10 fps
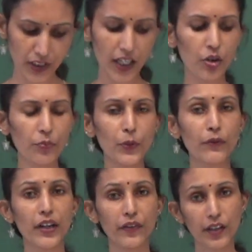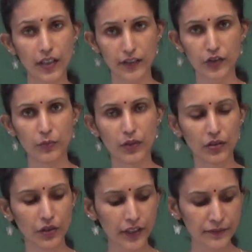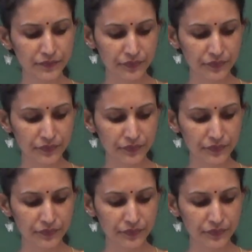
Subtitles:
I hope you have read the textbook, okay?